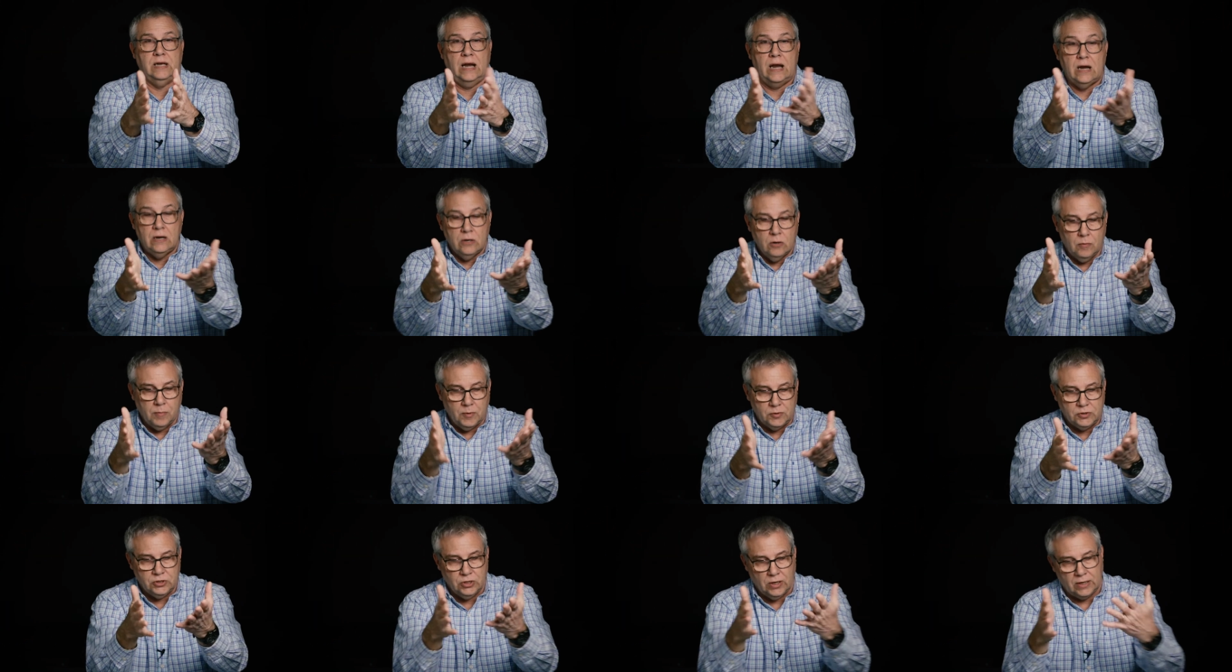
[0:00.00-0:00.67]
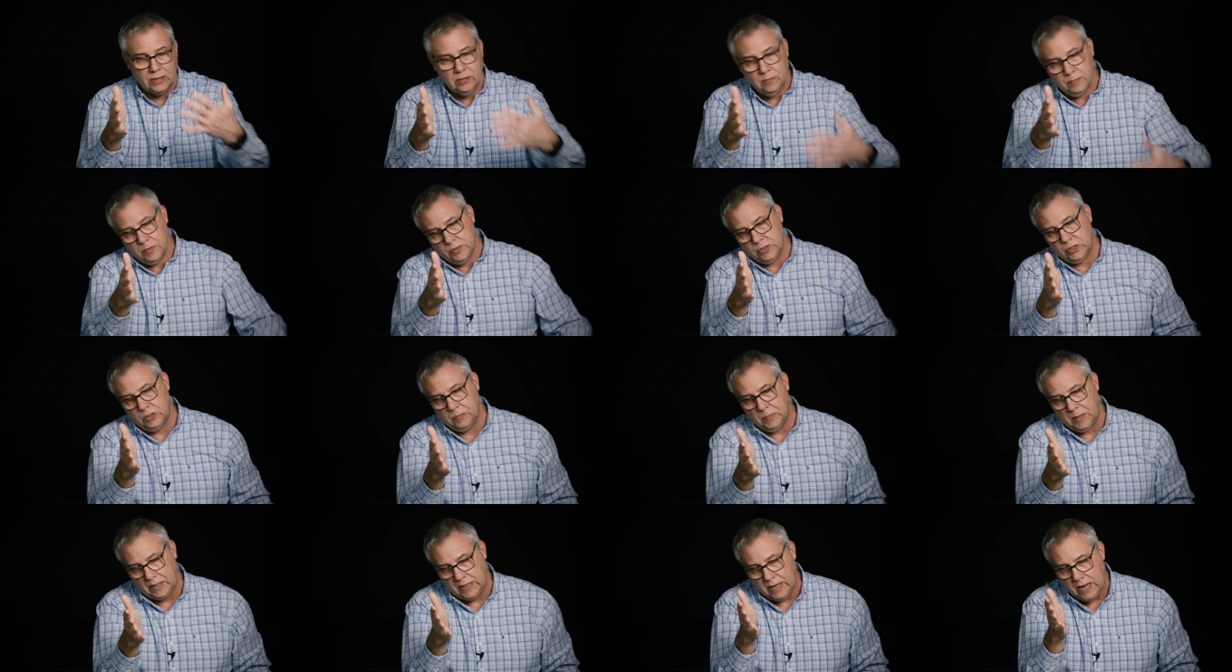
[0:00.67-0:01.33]
And I don't know about you. I don't know about
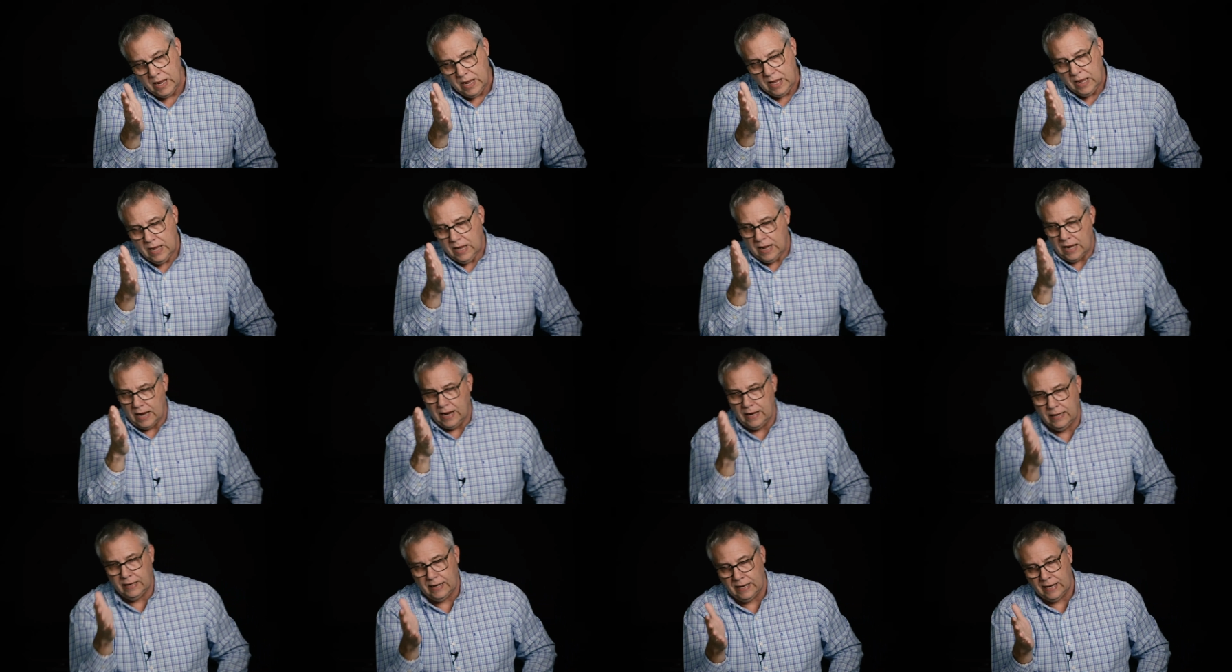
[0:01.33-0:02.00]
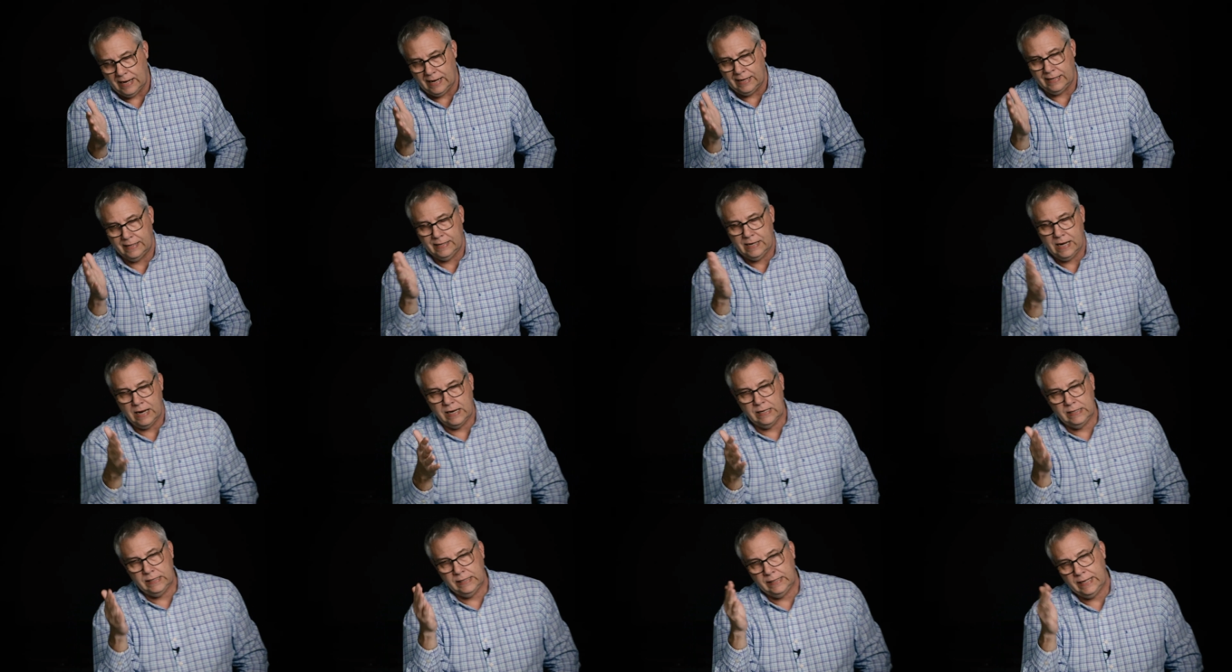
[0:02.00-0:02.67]
you, but I I
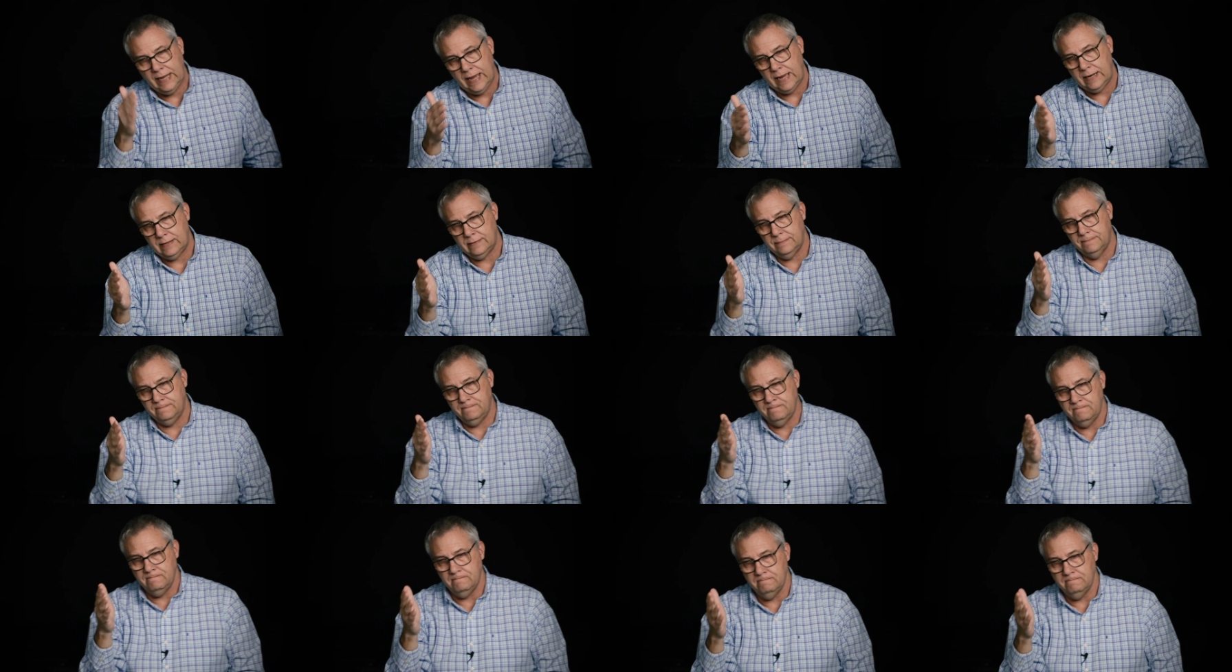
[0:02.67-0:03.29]
kind of get.